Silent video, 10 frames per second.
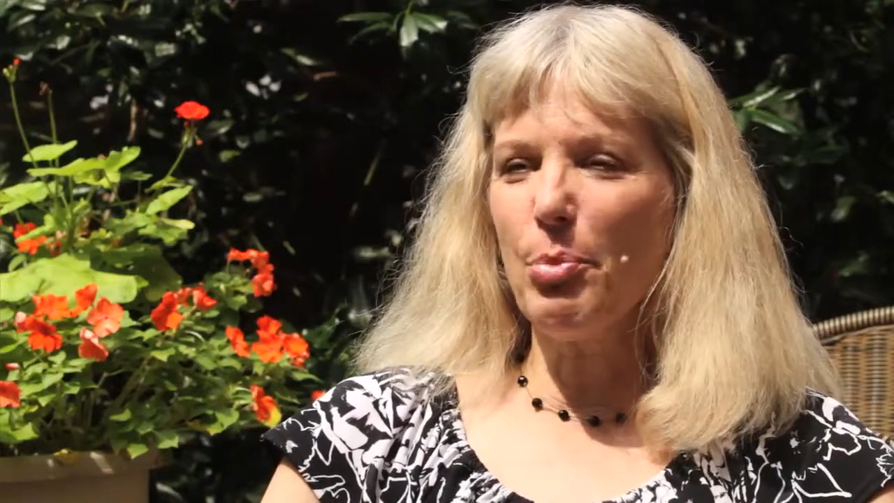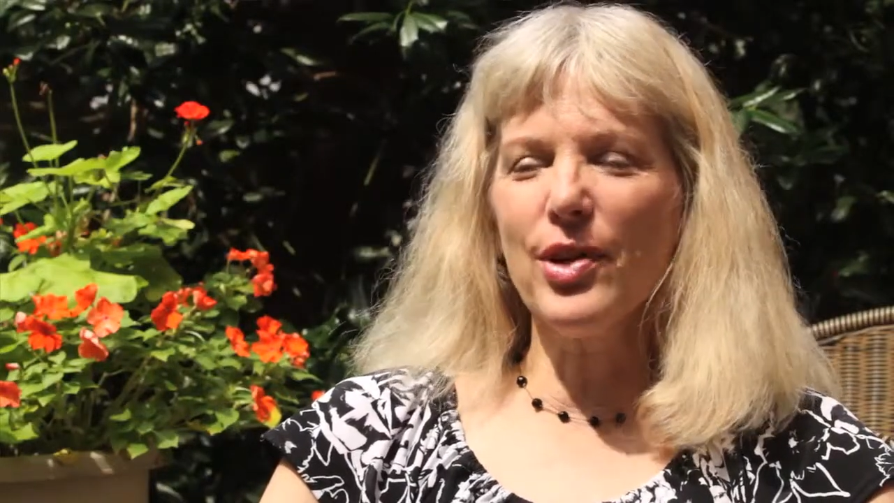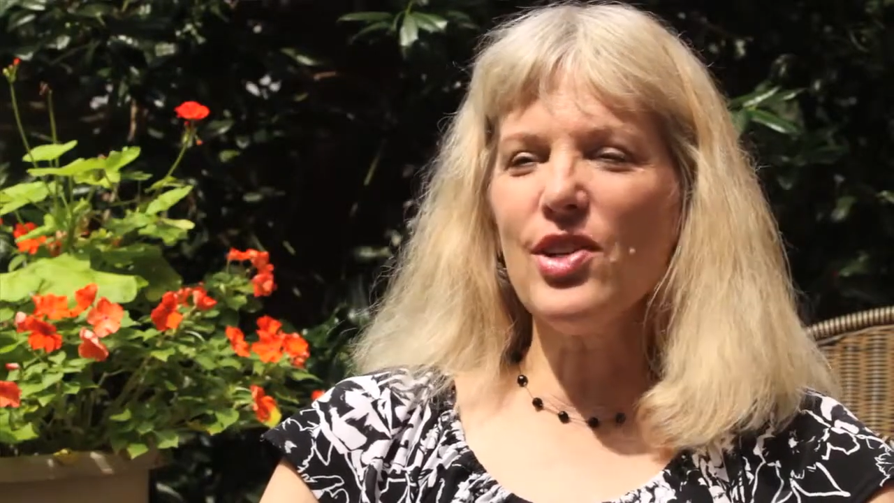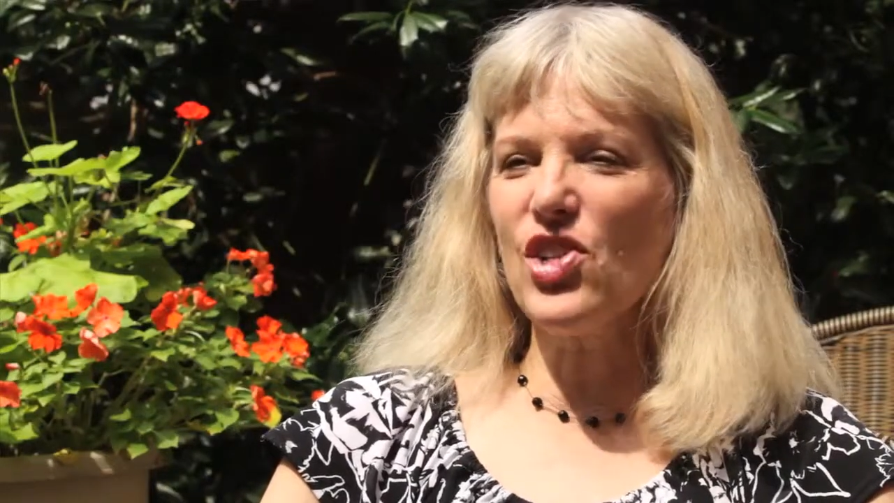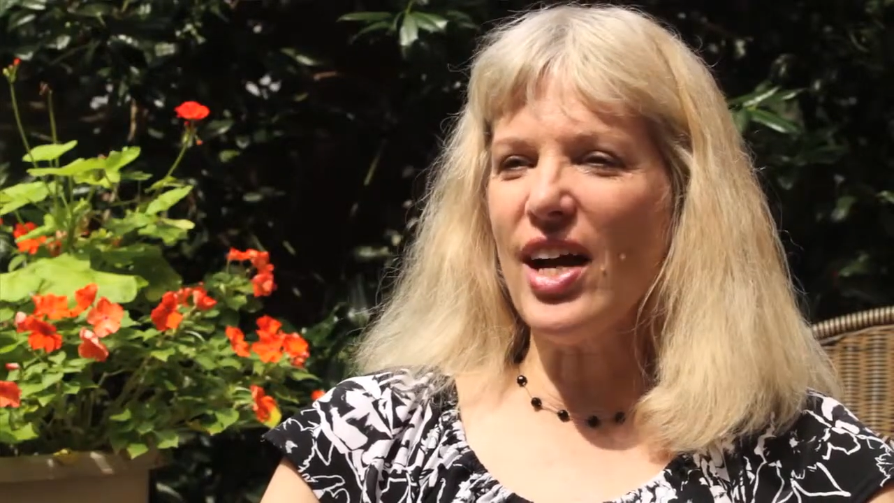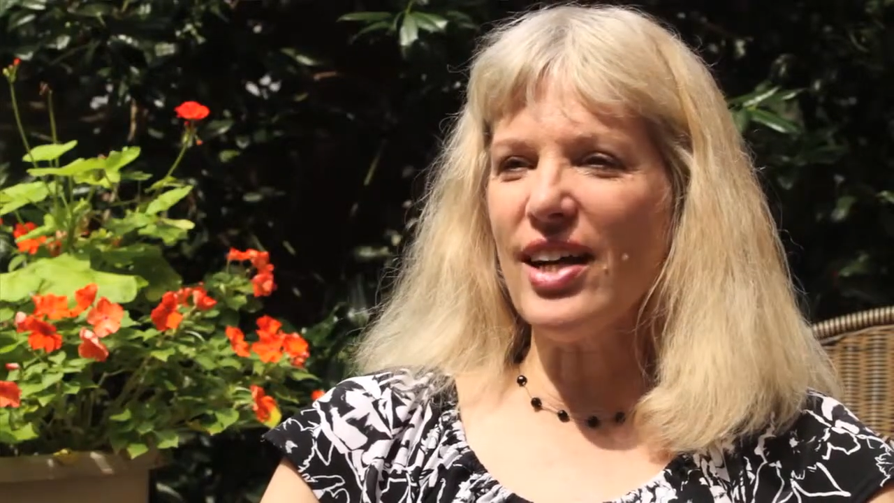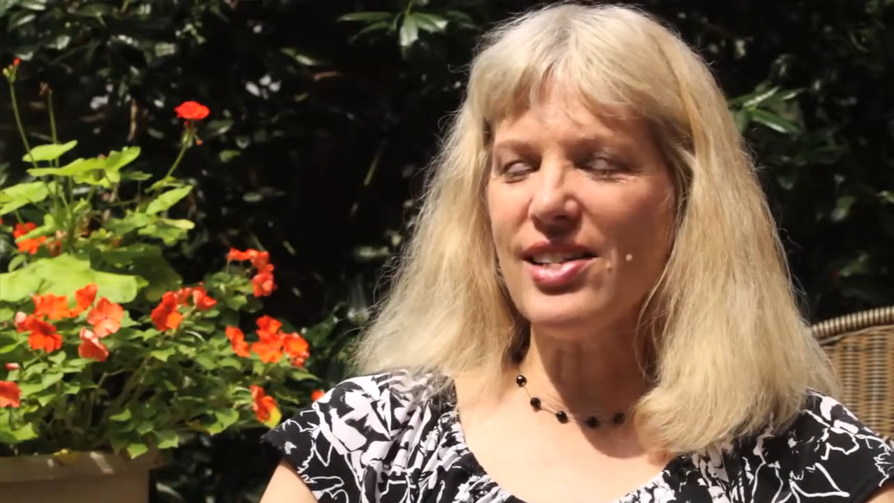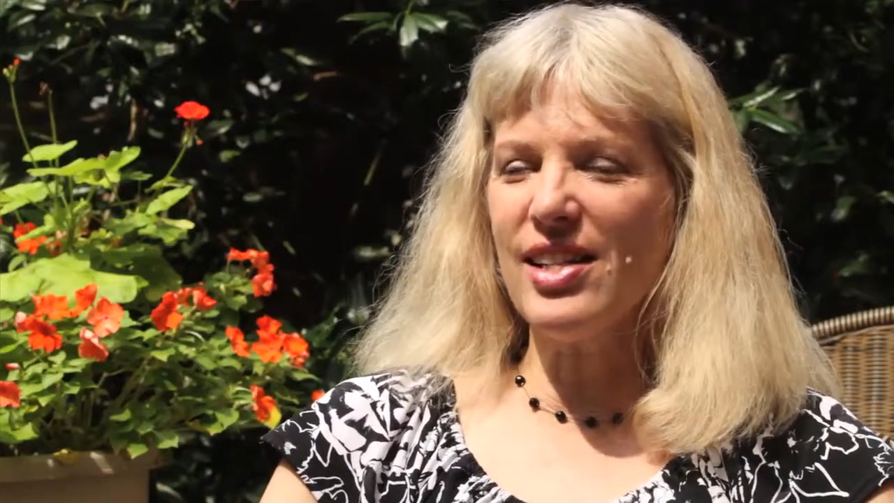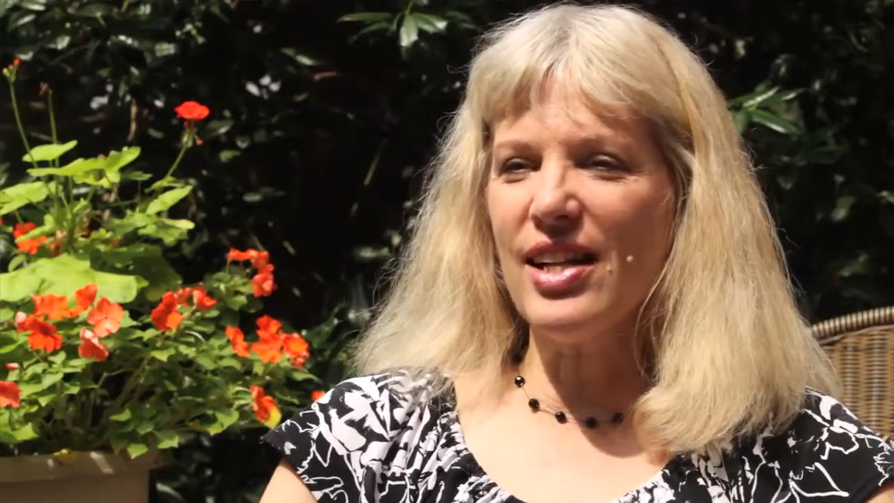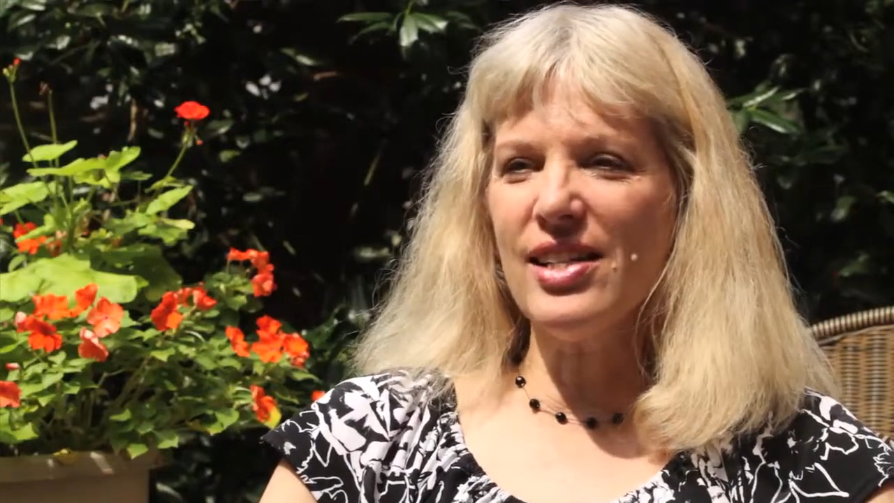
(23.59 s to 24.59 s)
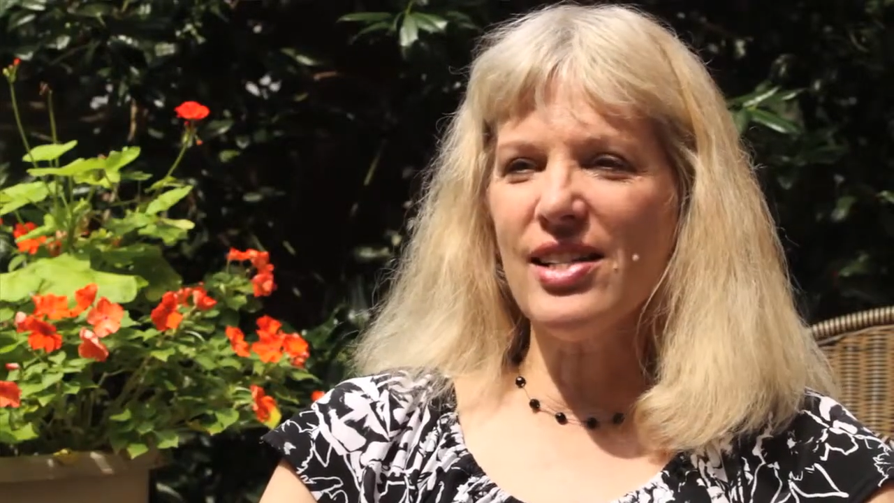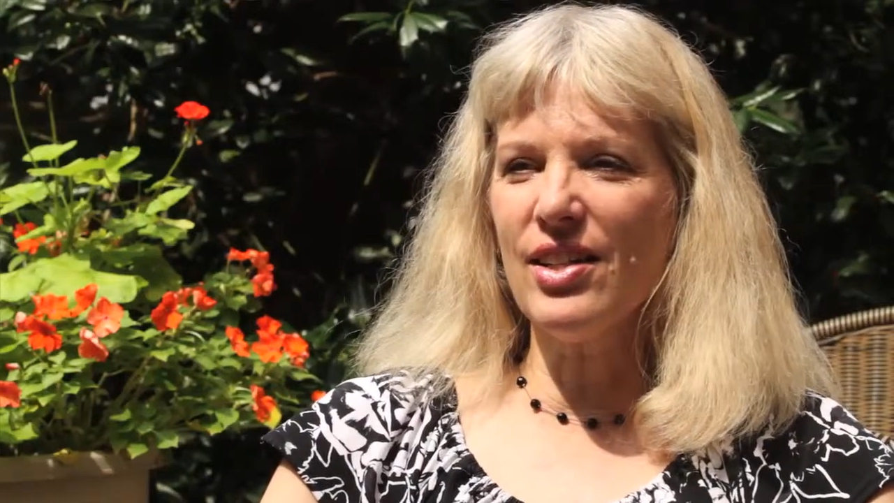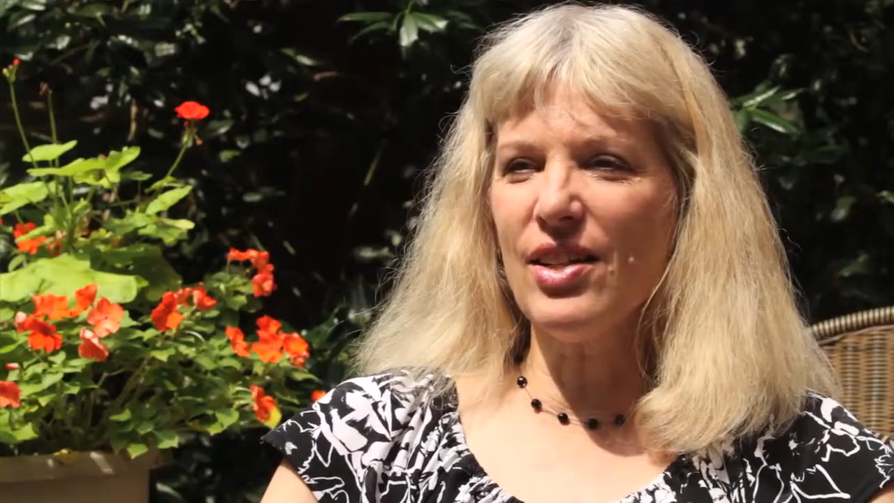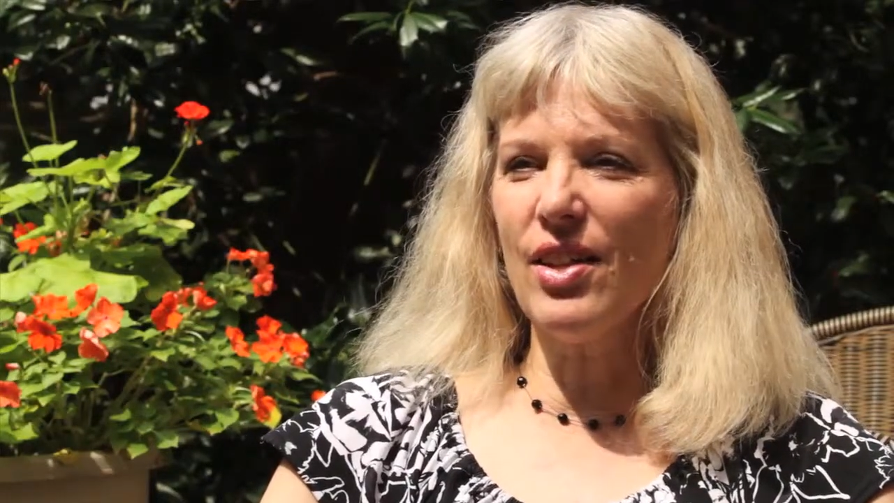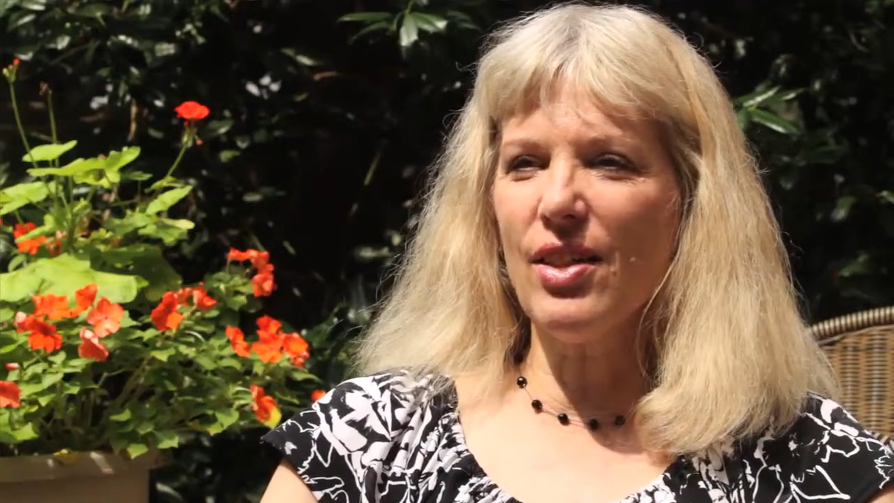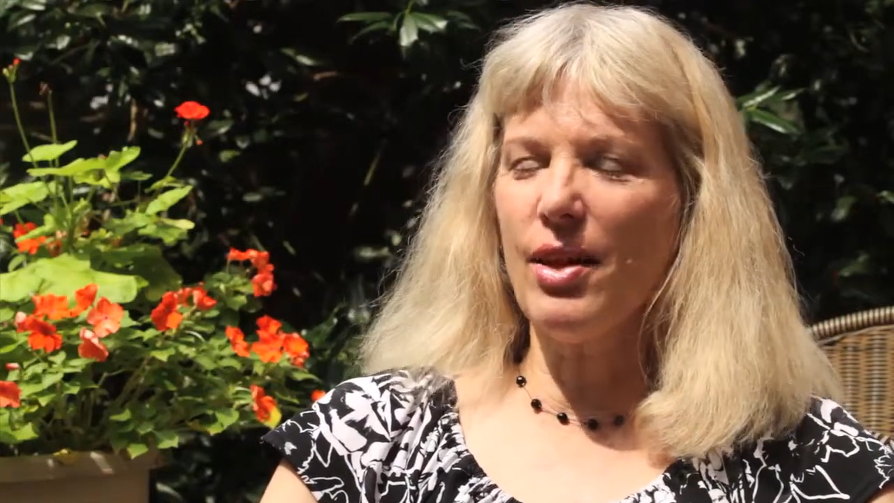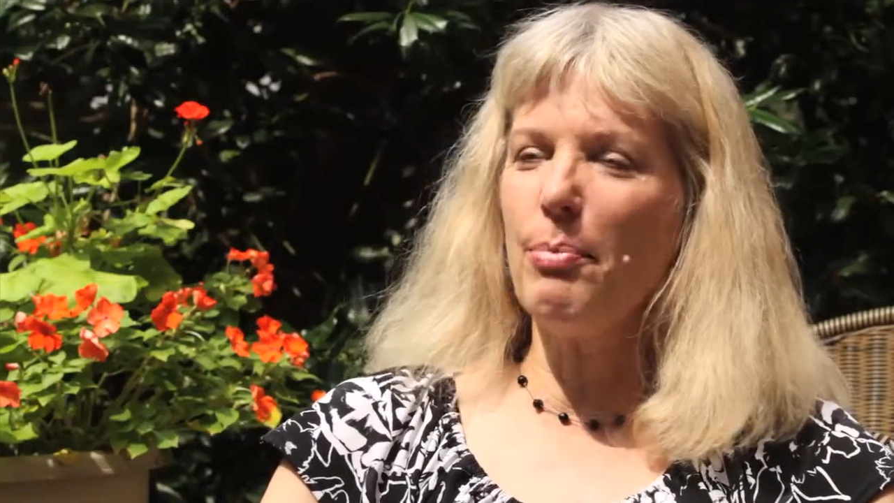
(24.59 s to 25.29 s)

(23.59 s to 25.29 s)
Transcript: British accent and